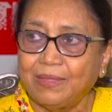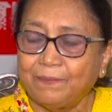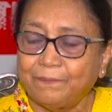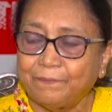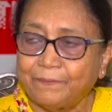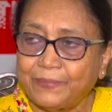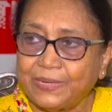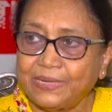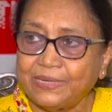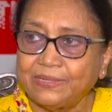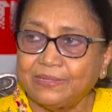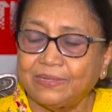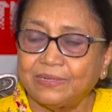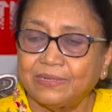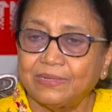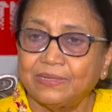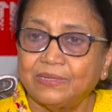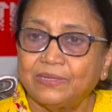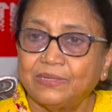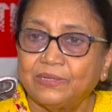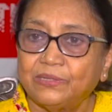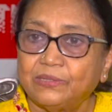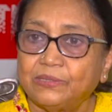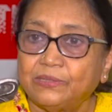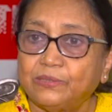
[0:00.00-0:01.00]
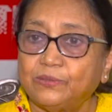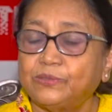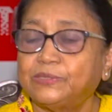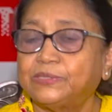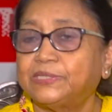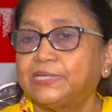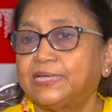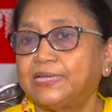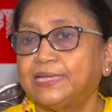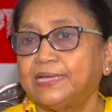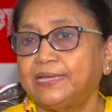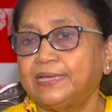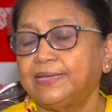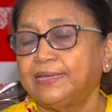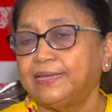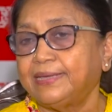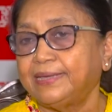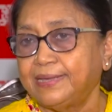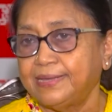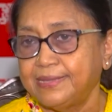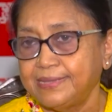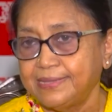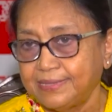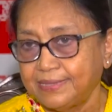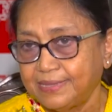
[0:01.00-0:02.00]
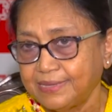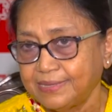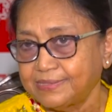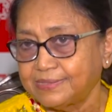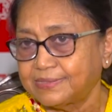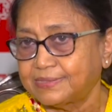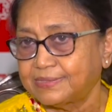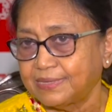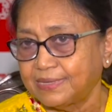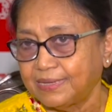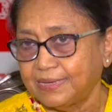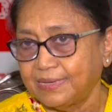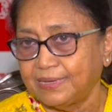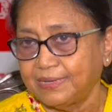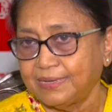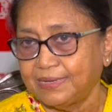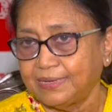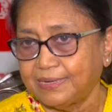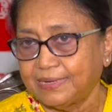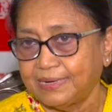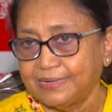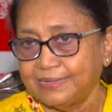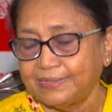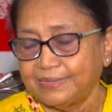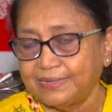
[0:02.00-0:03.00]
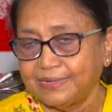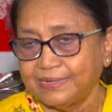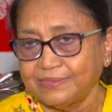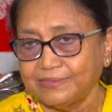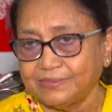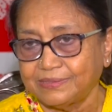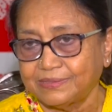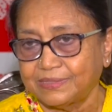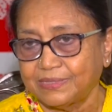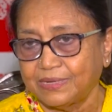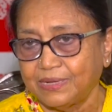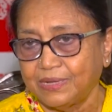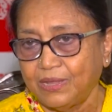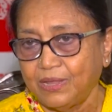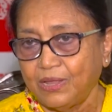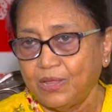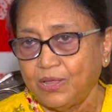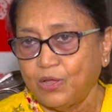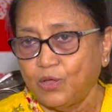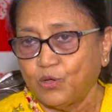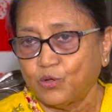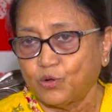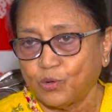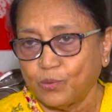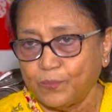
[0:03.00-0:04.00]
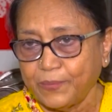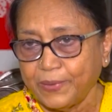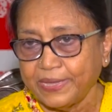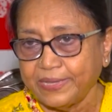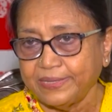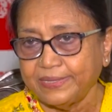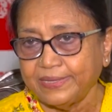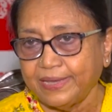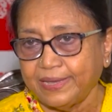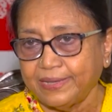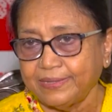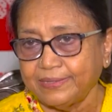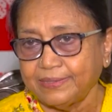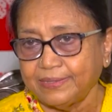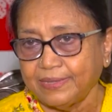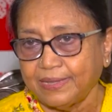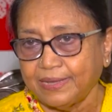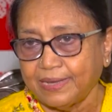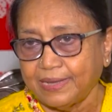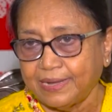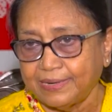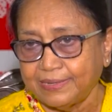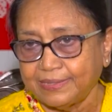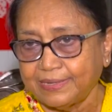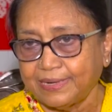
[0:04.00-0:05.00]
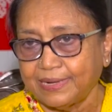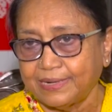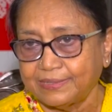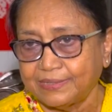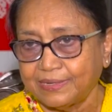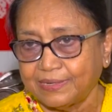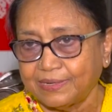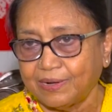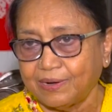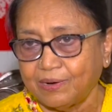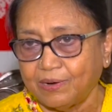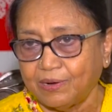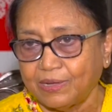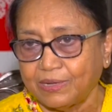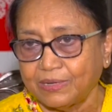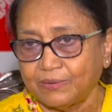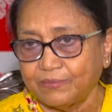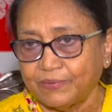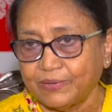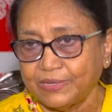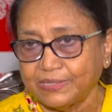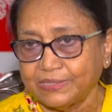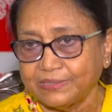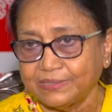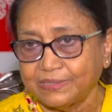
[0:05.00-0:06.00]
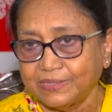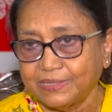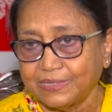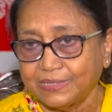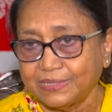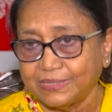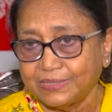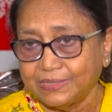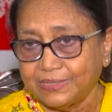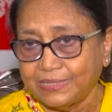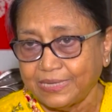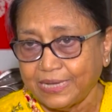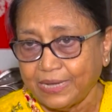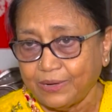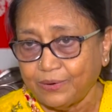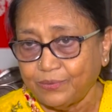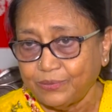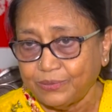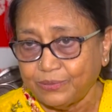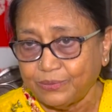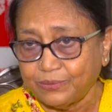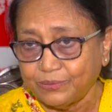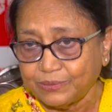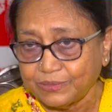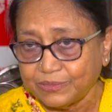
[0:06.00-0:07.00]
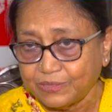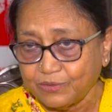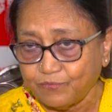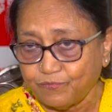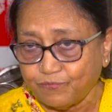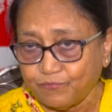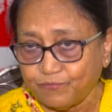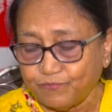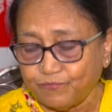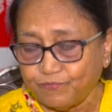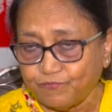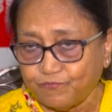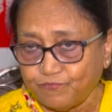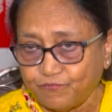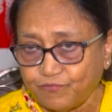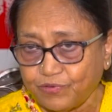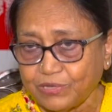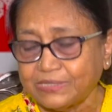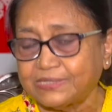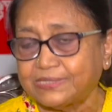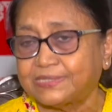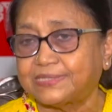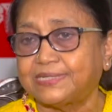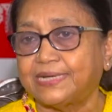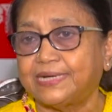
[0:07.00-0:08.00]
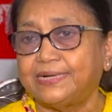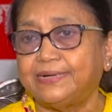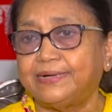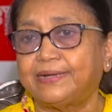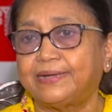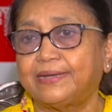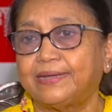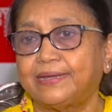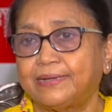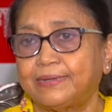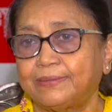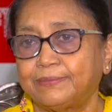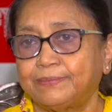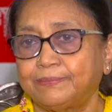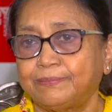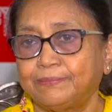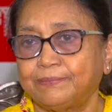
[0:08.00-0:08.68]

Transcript: But you see, in this contest, Romanian and Kannada language, they have took the first entry.